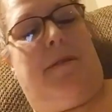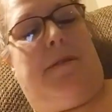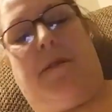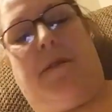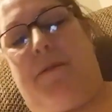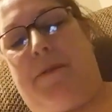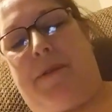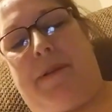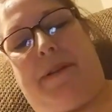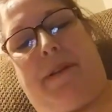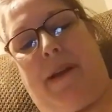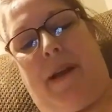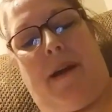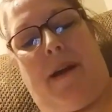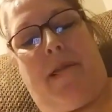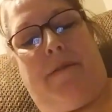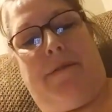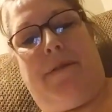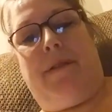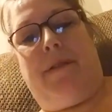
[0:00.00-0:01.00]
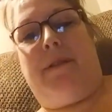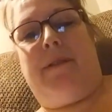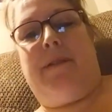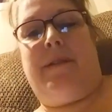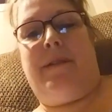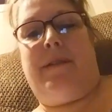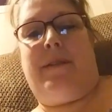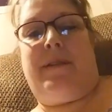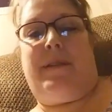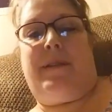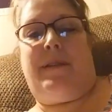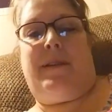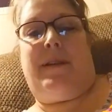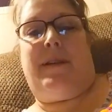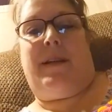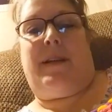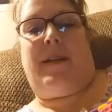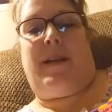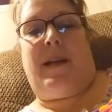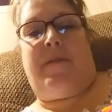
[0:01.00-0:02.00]
We really have.
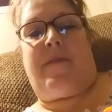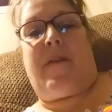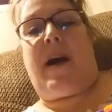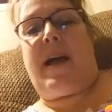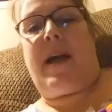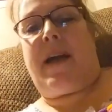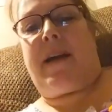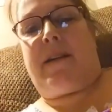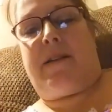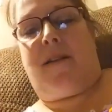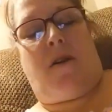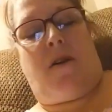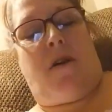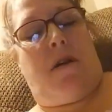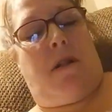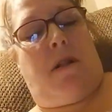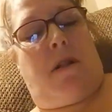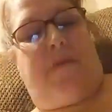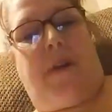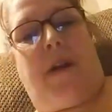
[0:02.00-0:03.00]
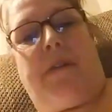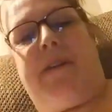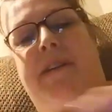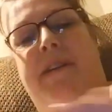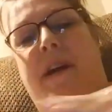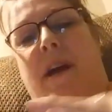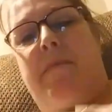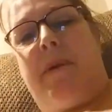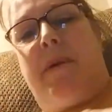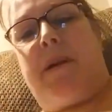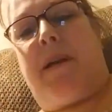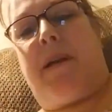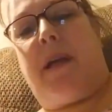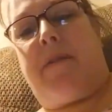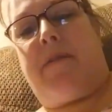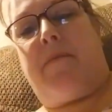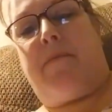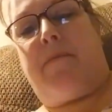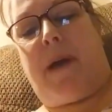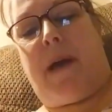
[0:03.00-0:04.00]
If I had $1 for every time I
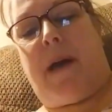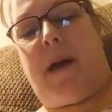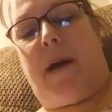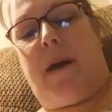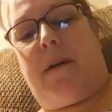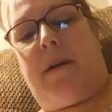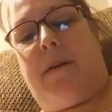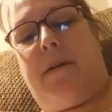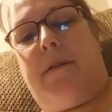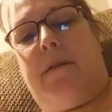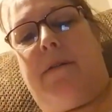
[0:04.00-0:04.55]
gave him back